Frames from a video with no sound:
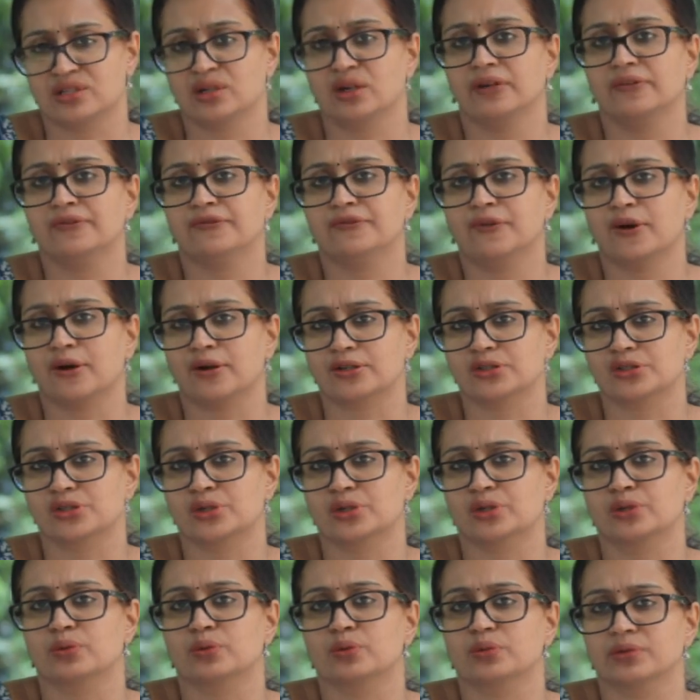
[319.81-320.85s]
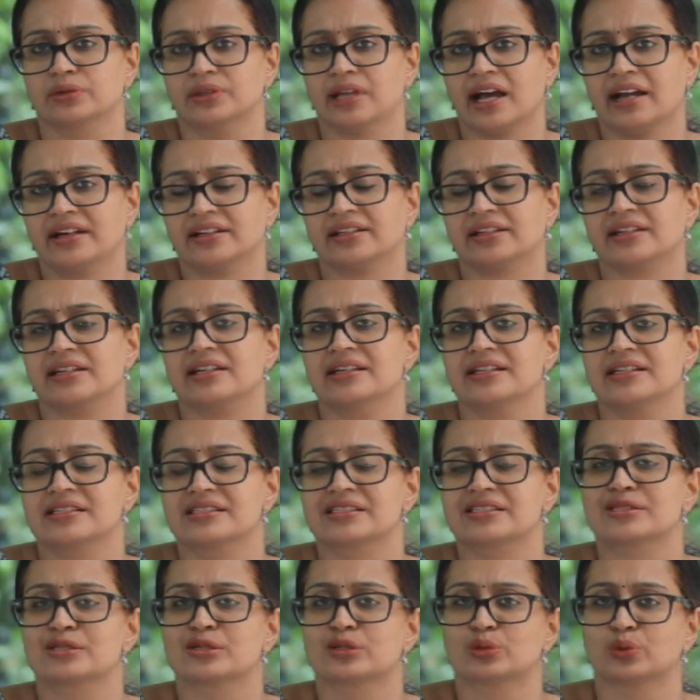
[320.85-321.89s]
Good fortune, that
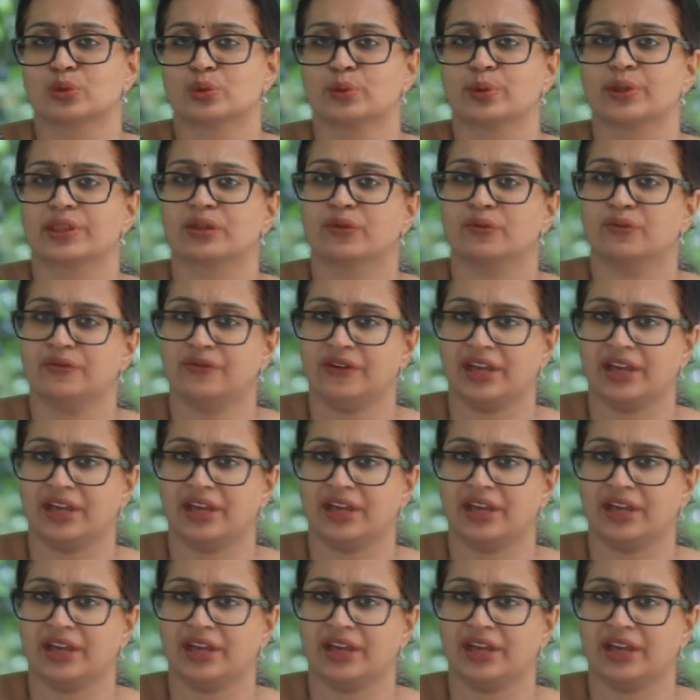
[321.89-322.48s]
is to do with